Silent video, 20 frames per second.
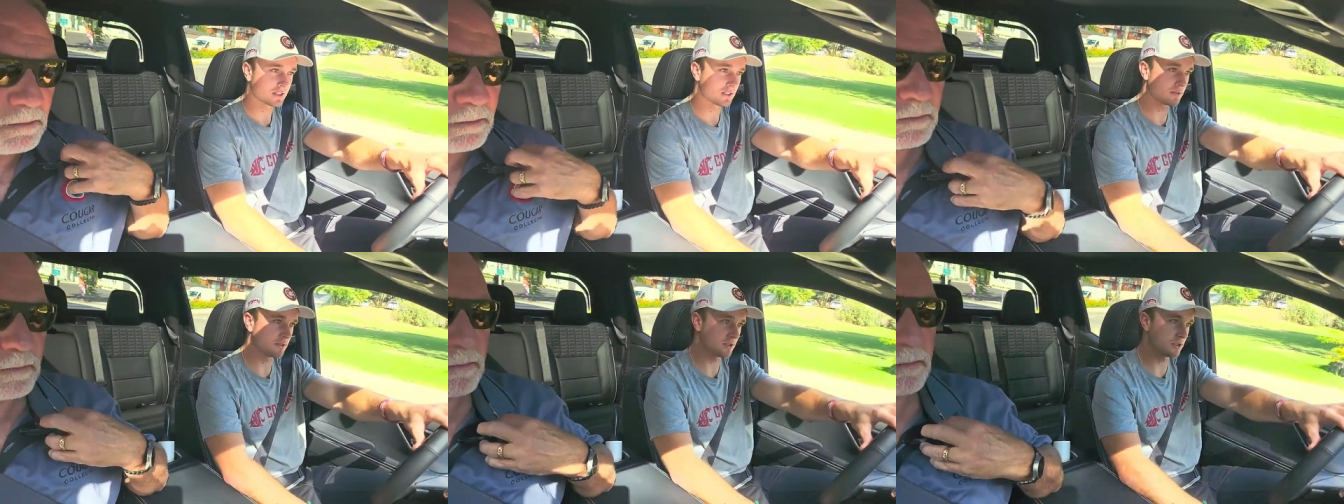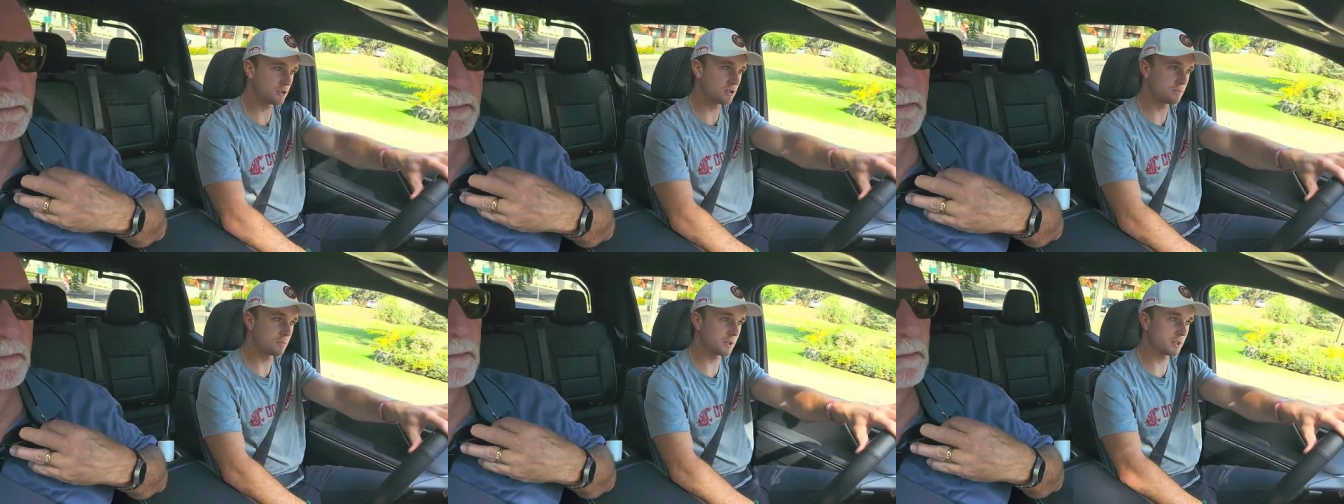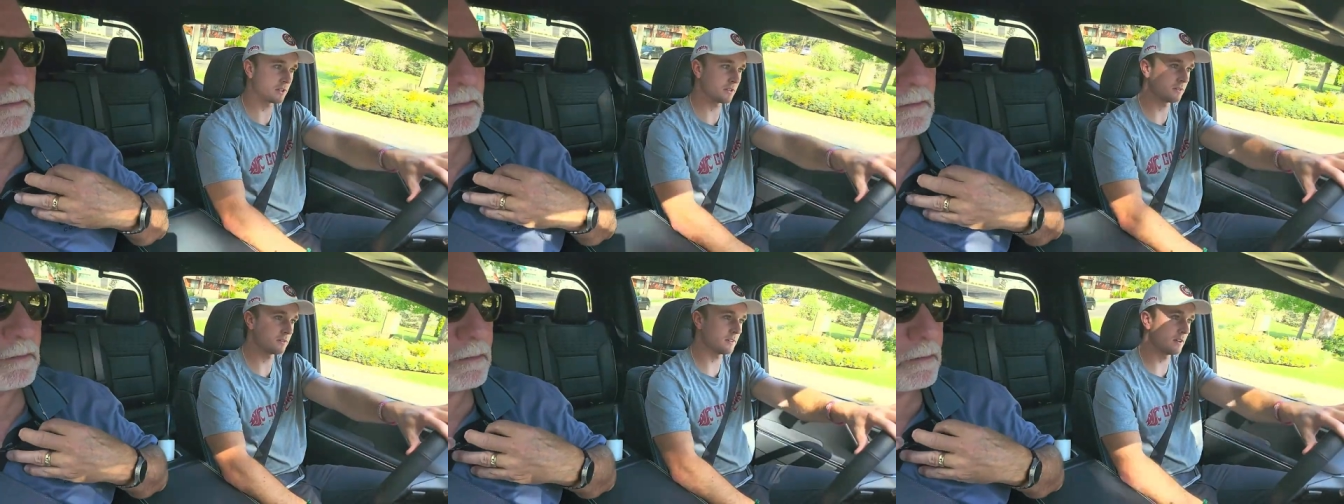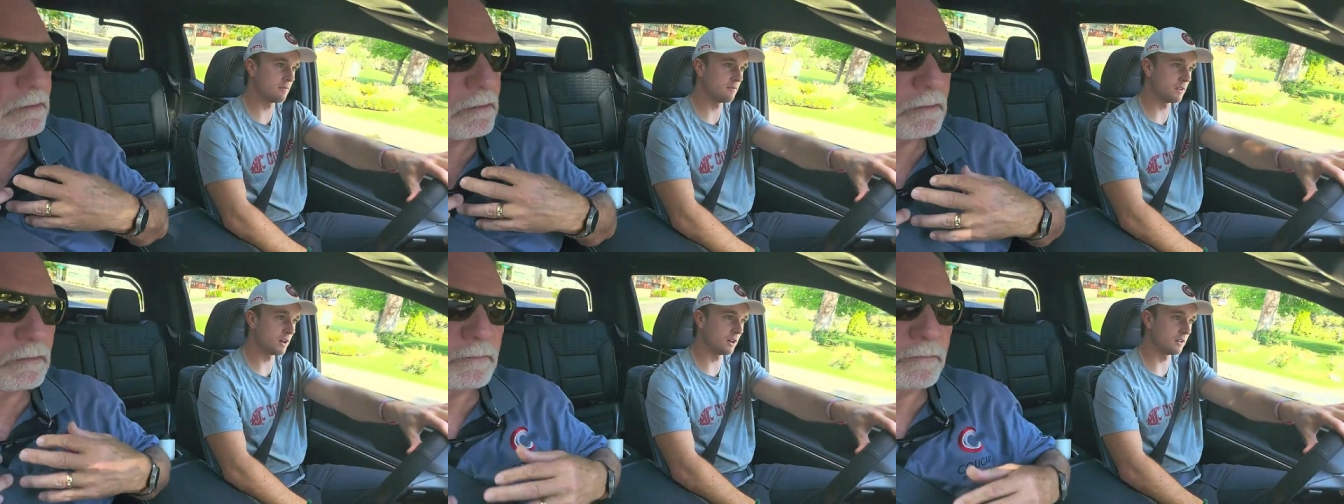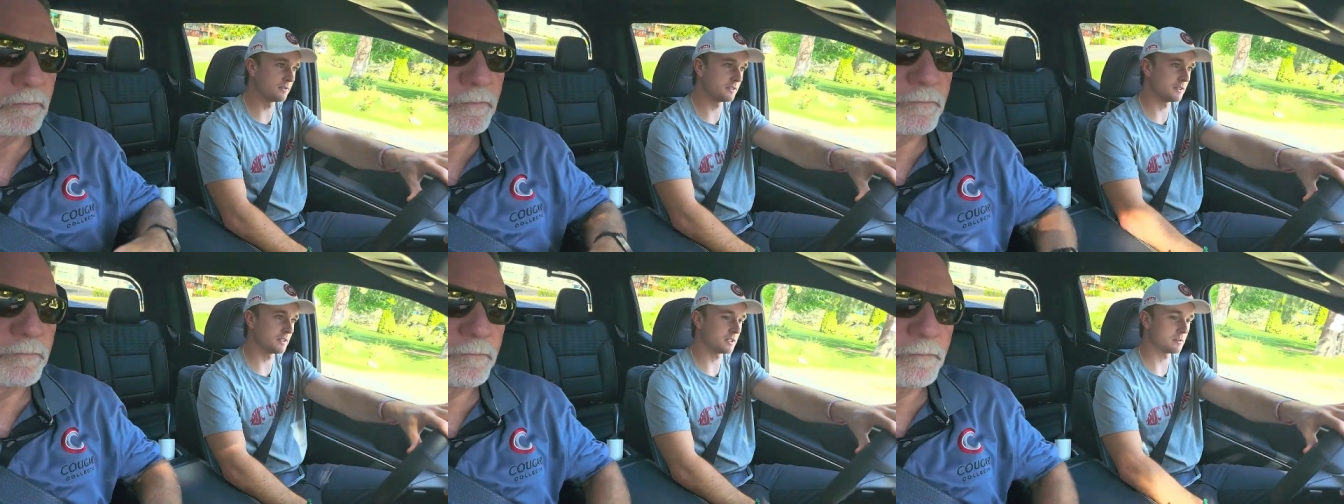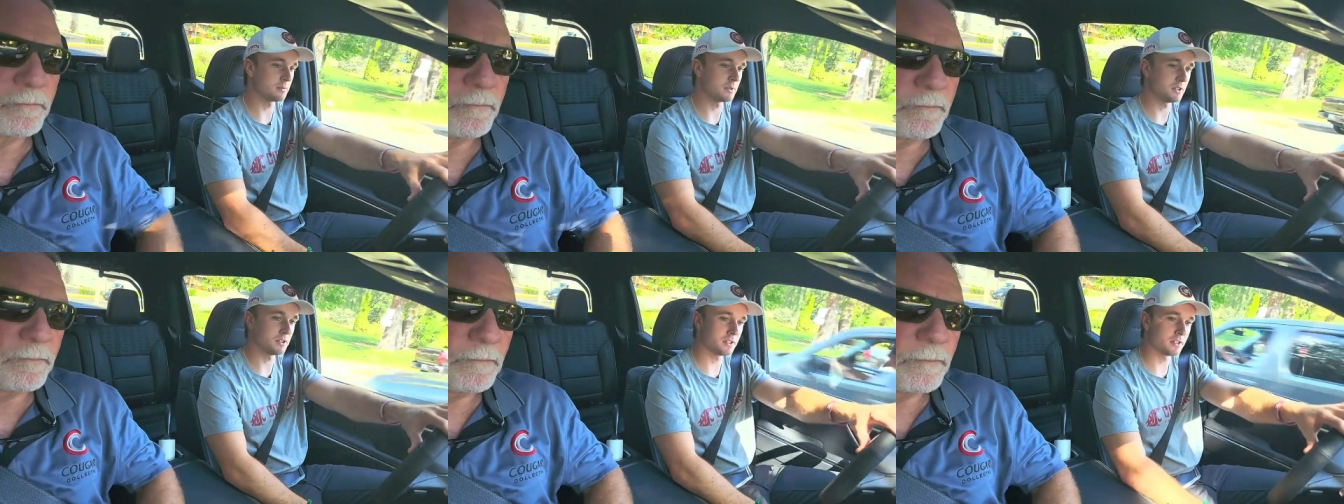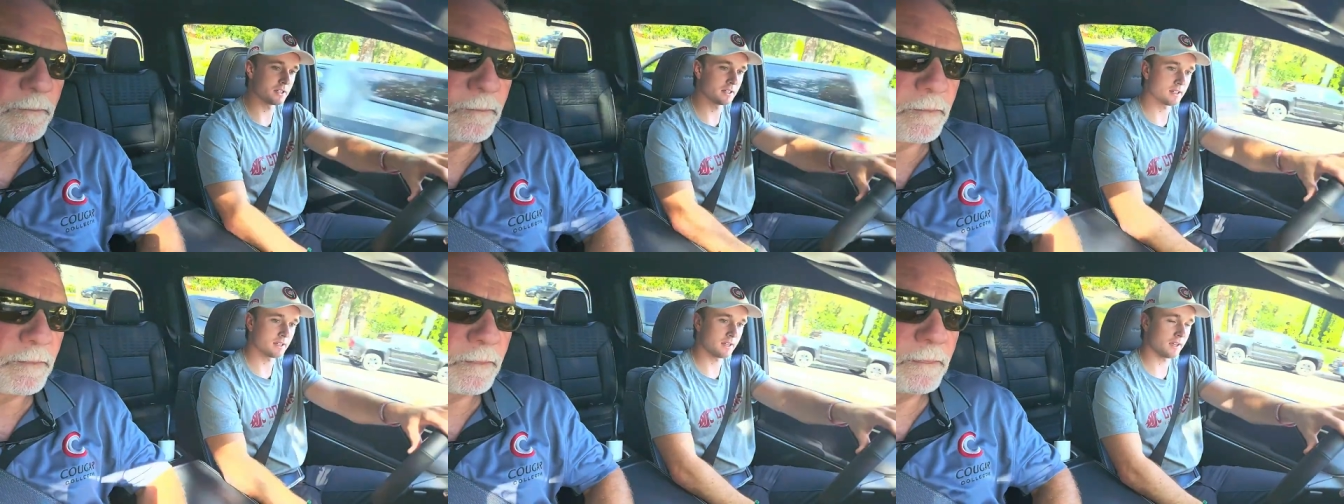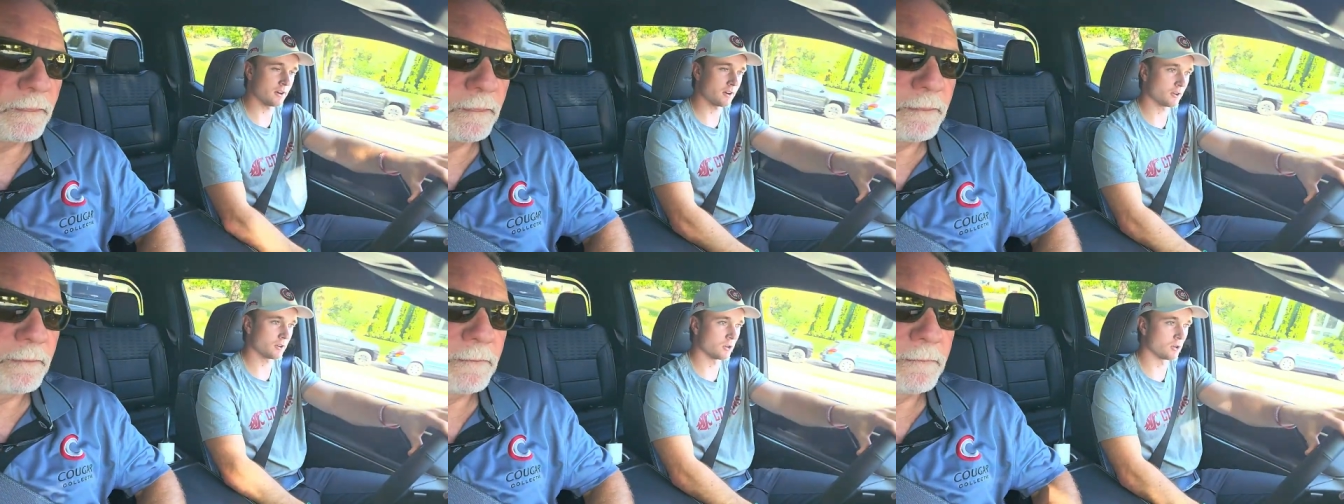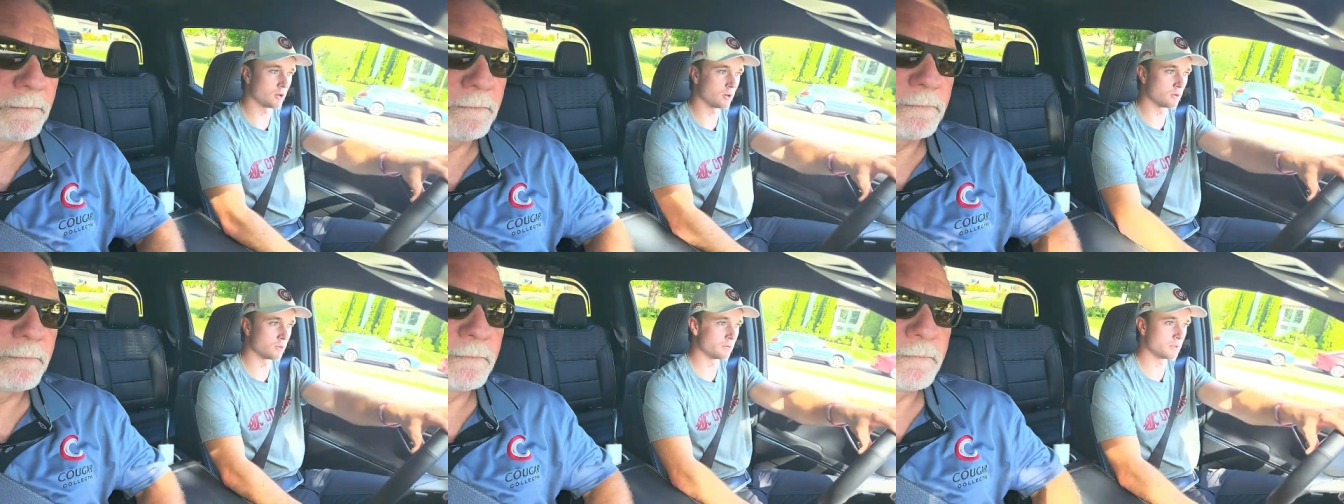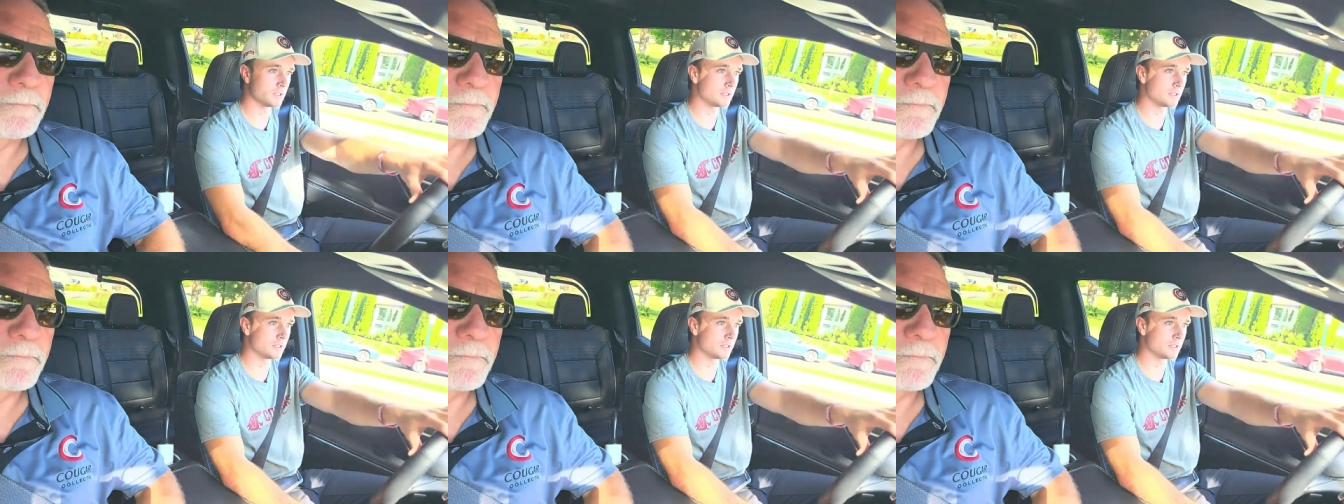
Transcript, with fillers: She was super involved in the community, and our goal